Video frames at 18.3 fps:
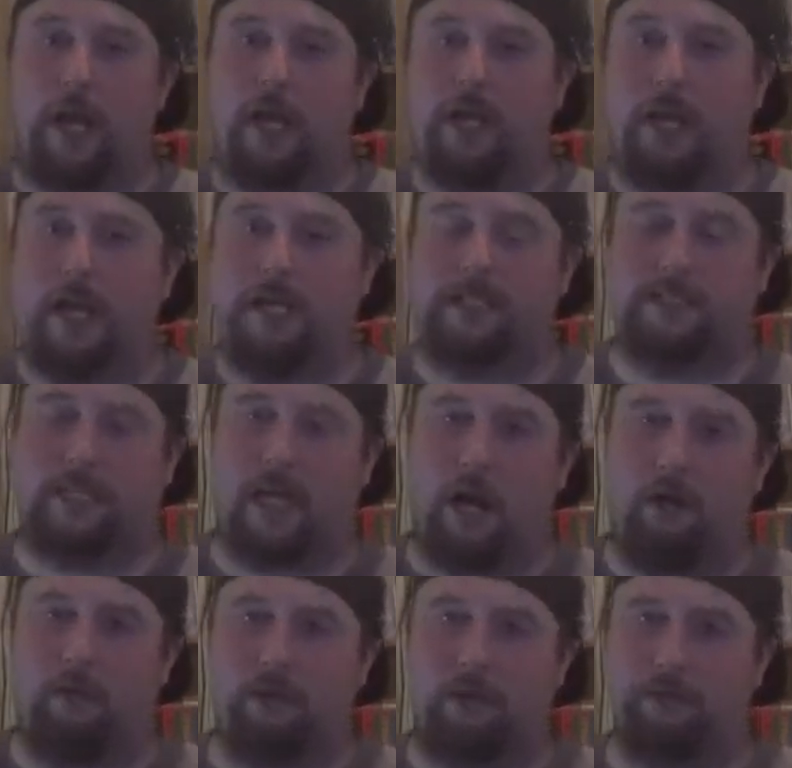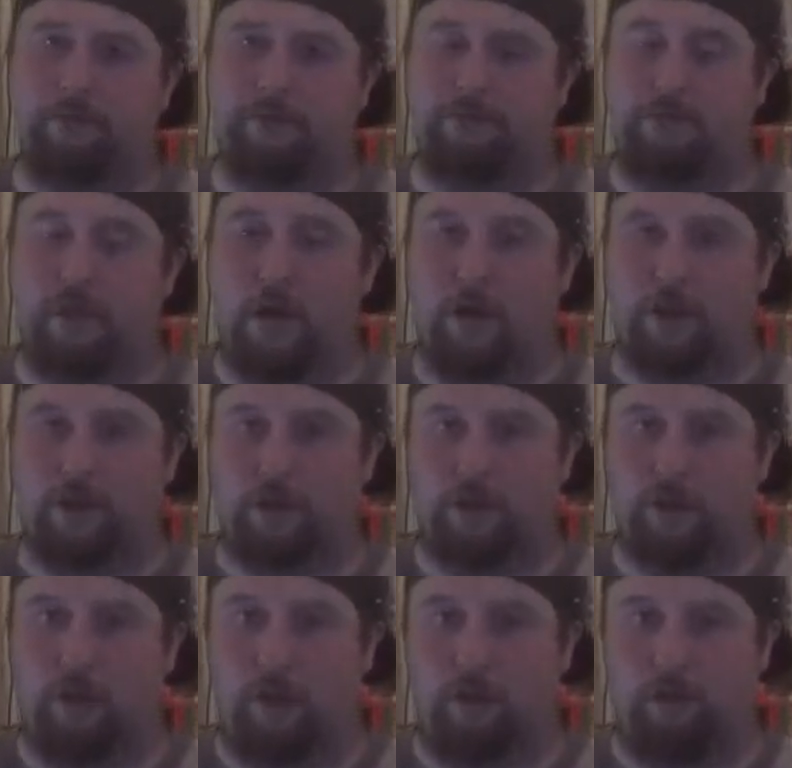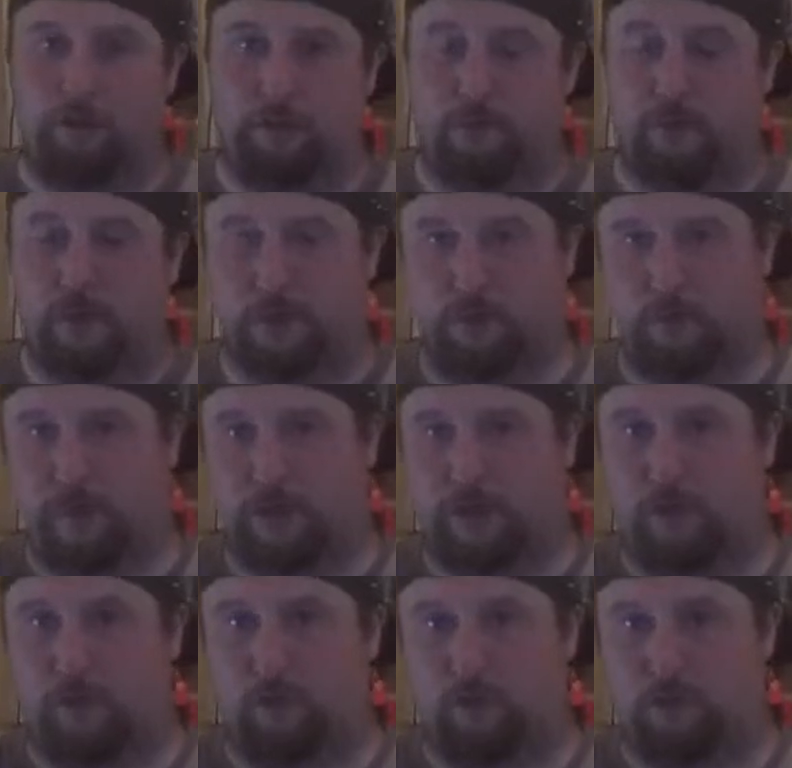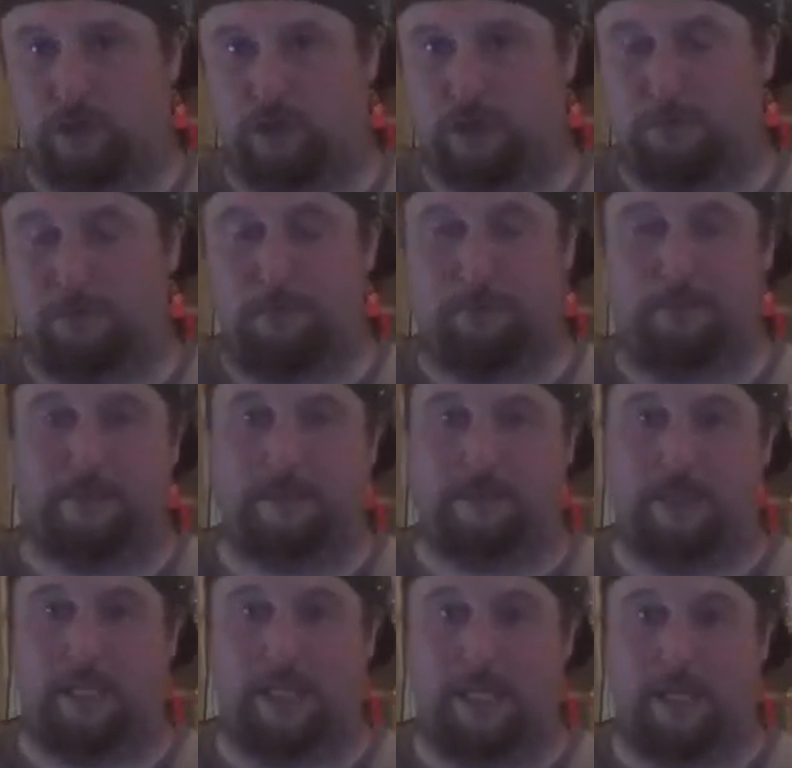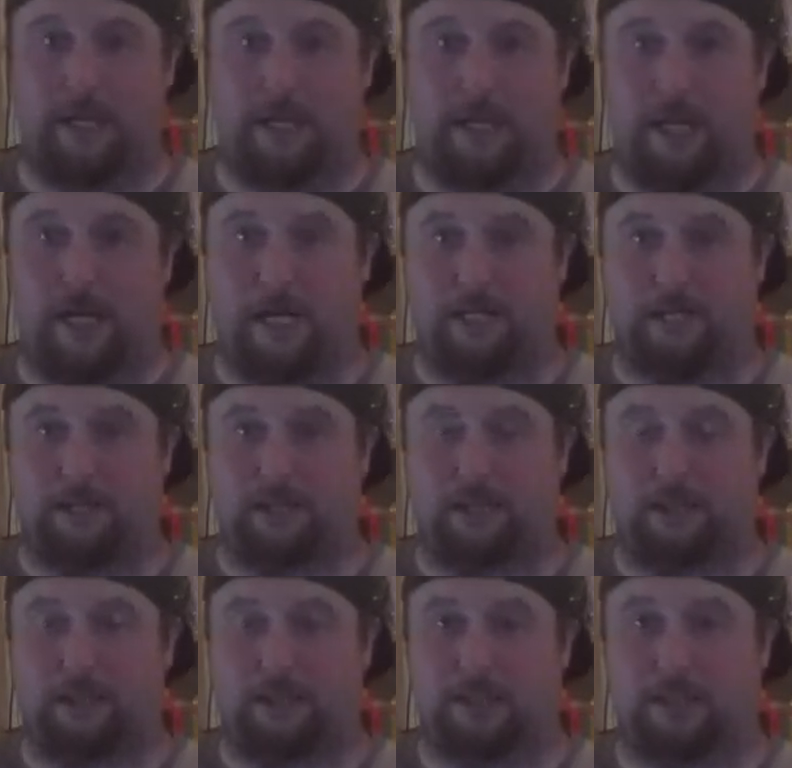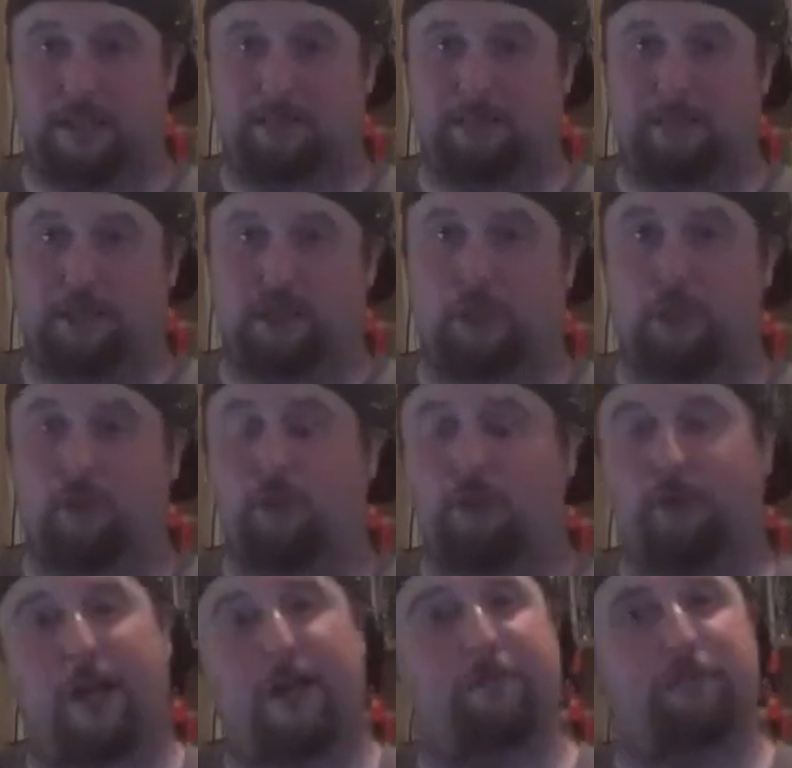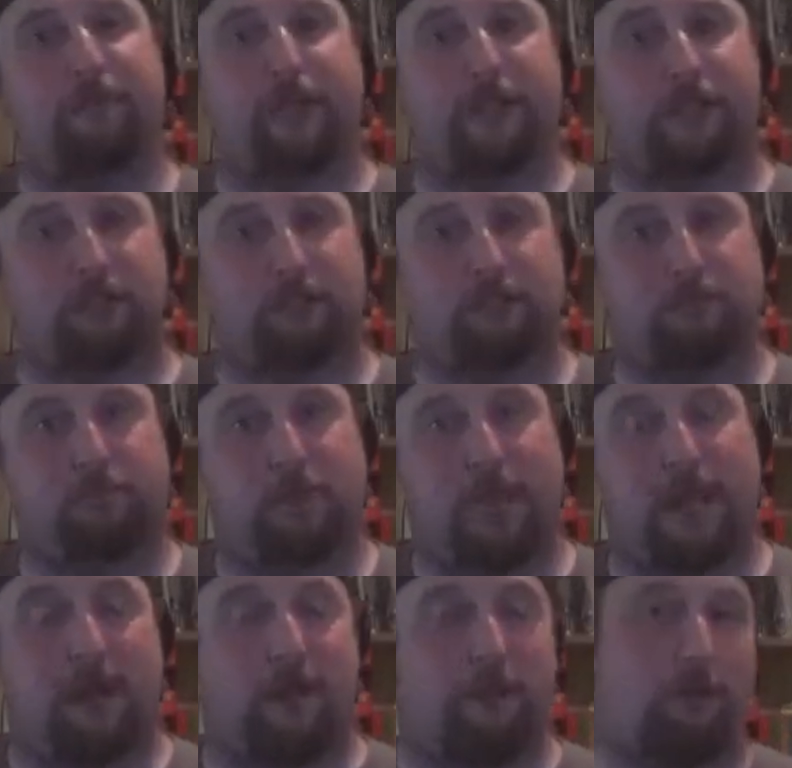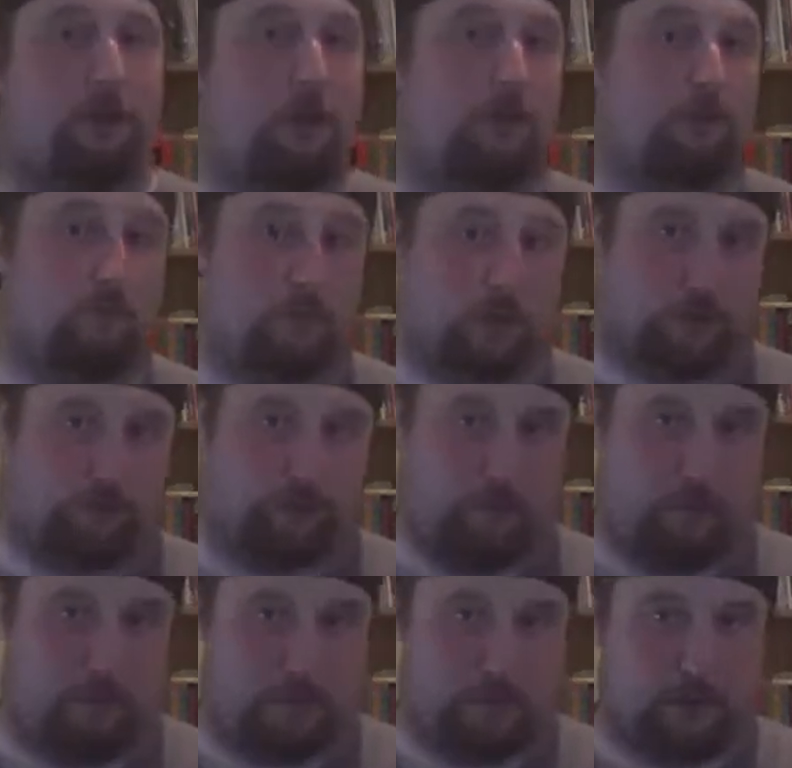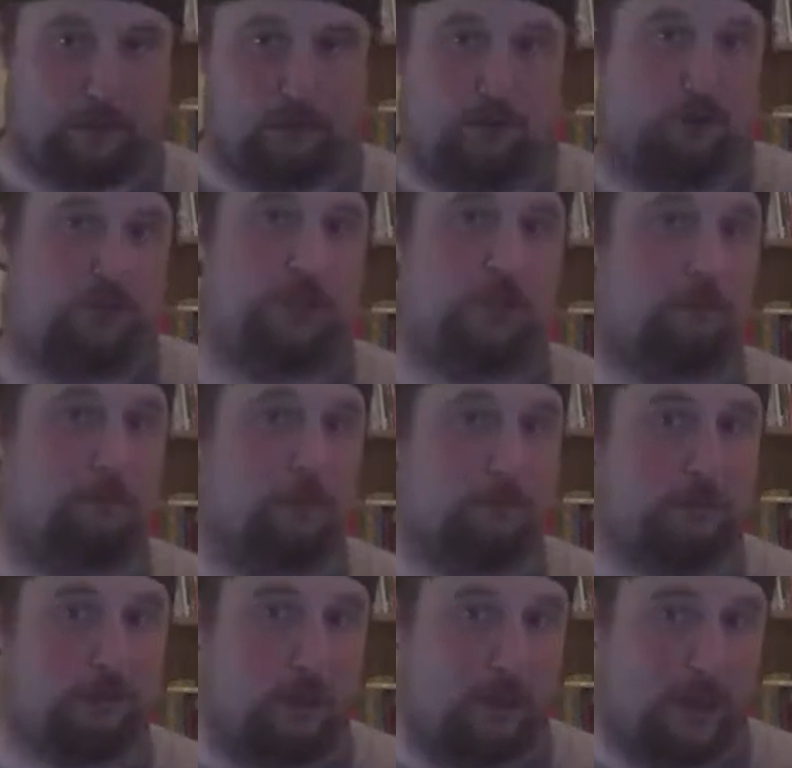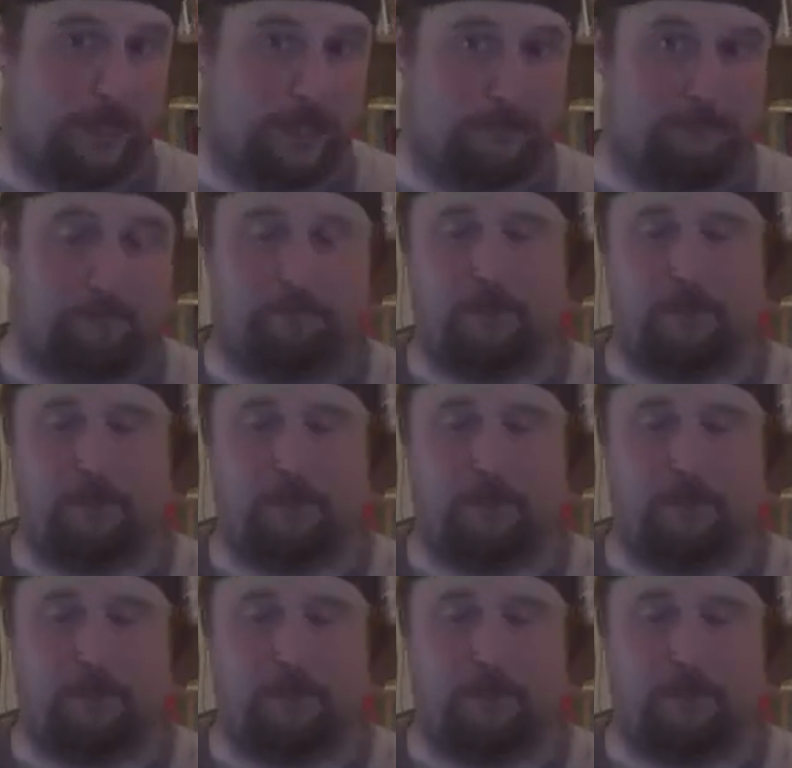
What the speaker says: Its current version of The Worst Witch on CBBC has been shown on Netflix, and I thought I'd watch a few episodes to see what it was like.